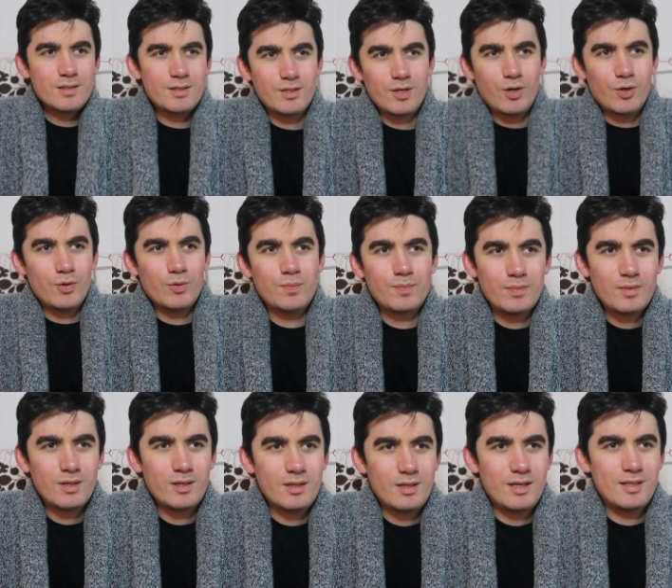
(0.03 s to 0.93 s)
So
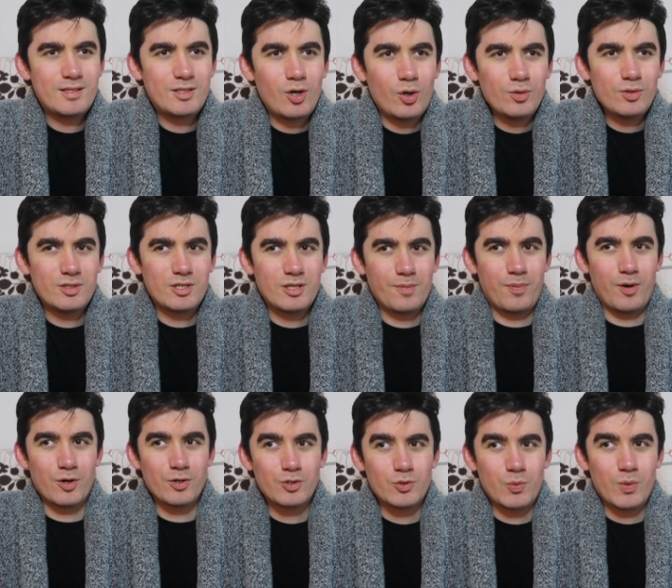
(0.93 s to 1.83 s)
it's gotten to the
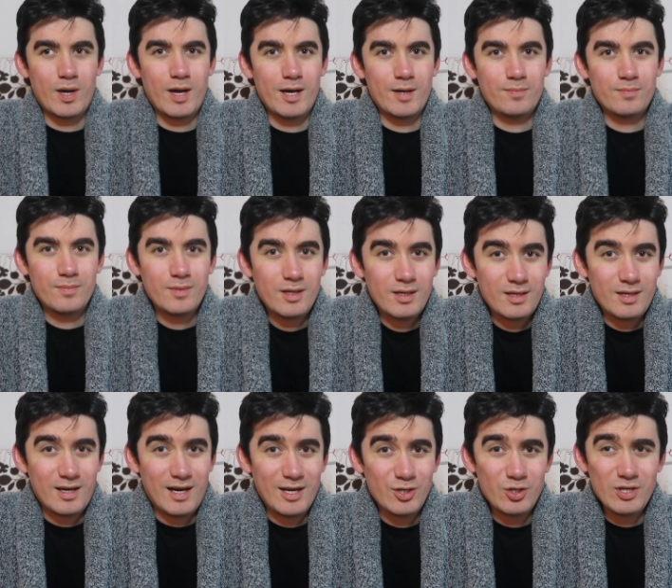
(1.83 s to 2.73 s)
point where
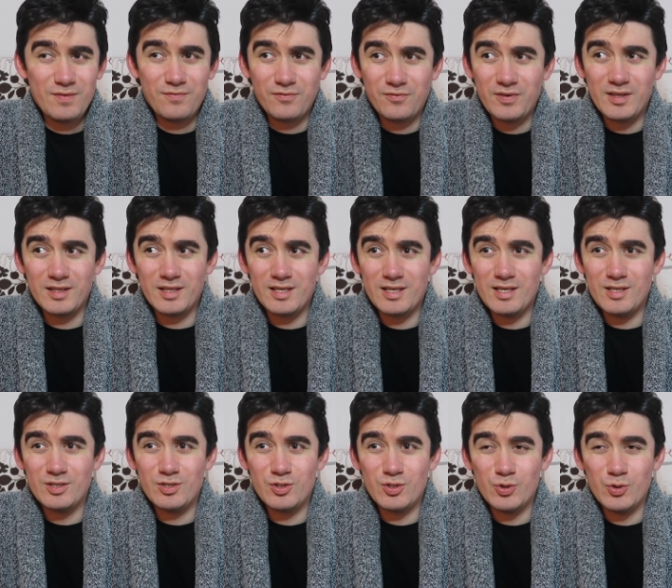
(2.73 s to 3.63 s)
I don't even feel the
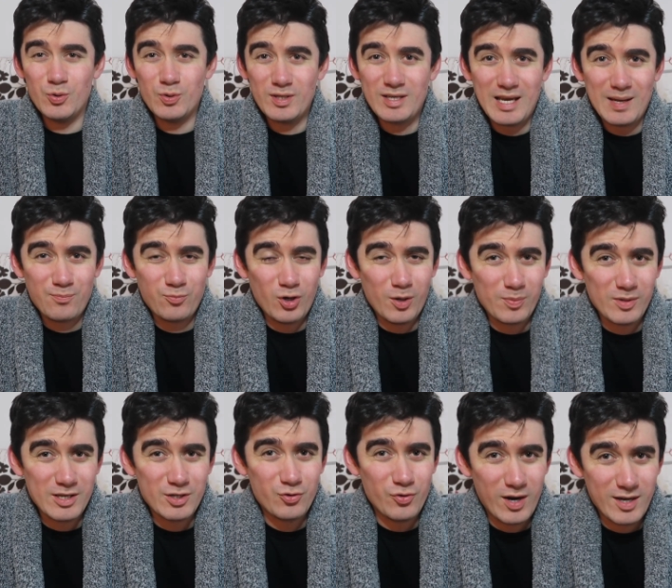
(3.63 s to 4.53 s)
need to get
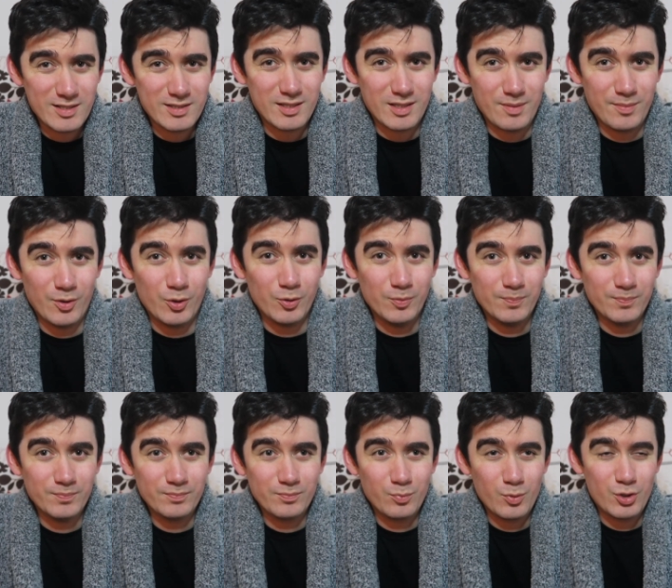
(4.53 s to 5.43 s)
properly dressed anymore,
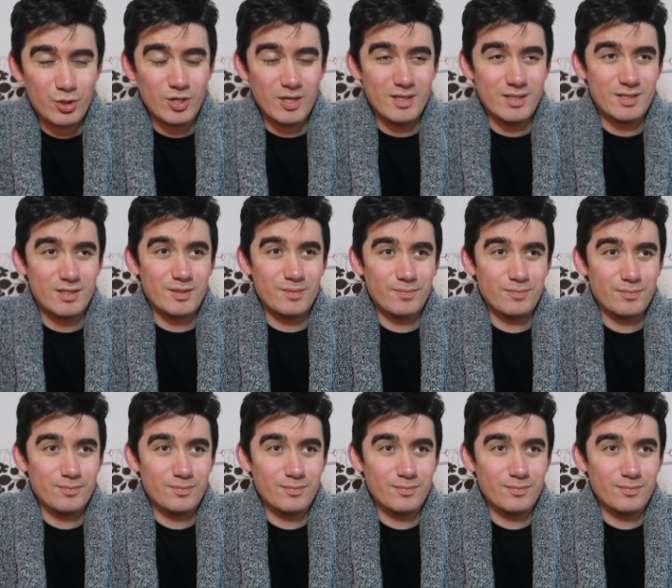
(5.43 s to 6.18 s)
which is